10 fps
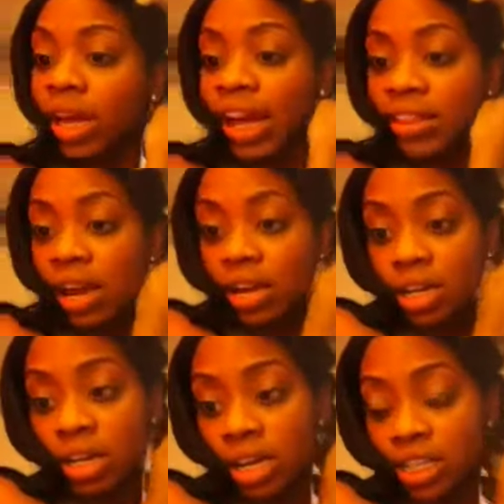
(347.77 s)
And they're
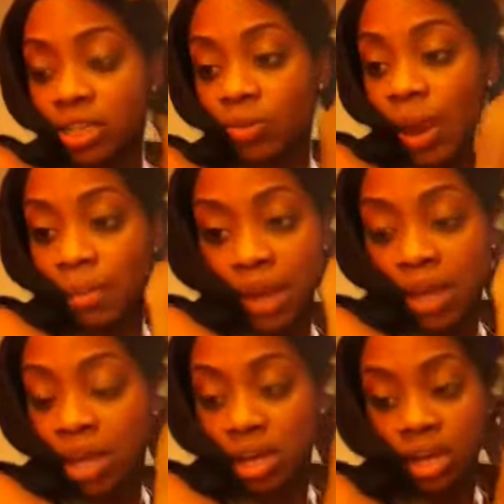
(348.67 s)
good
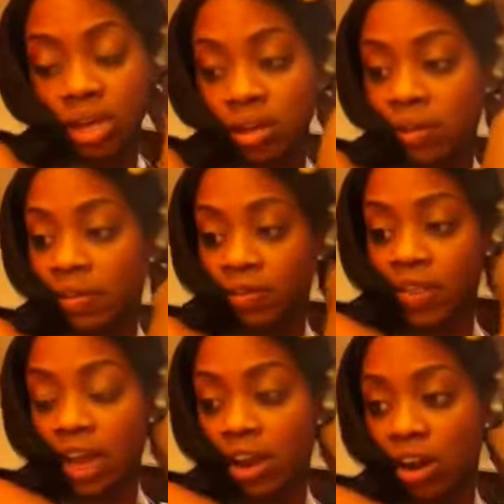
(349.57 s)
ceramic
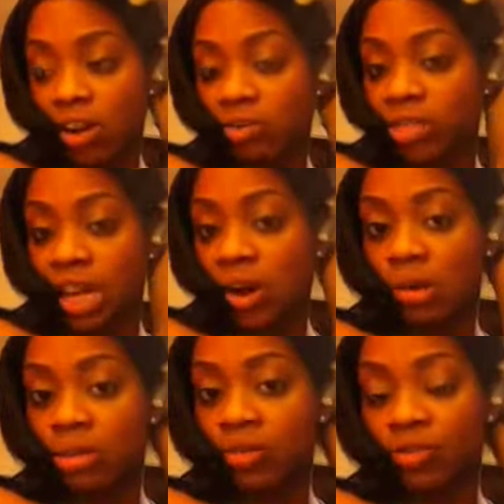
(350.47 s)
flat irons. They go
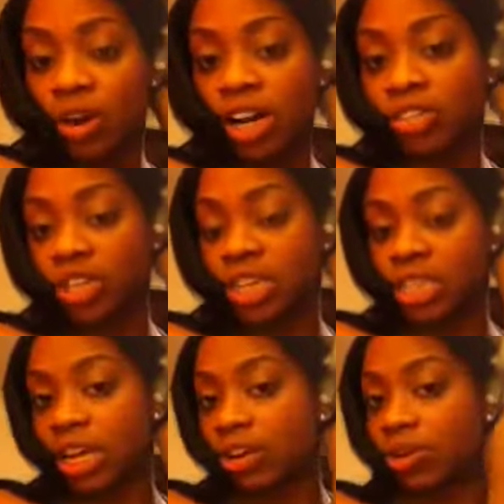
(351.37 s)
up to
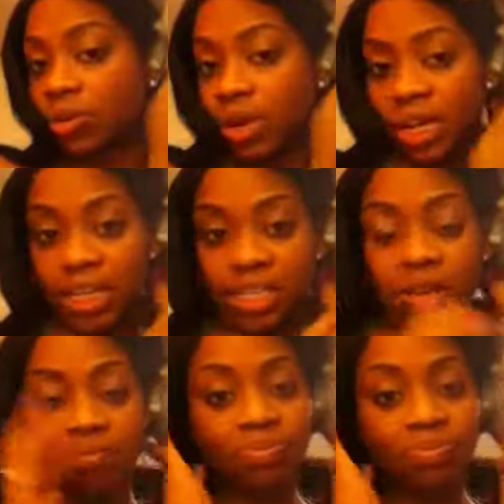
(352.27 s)
410 degrees.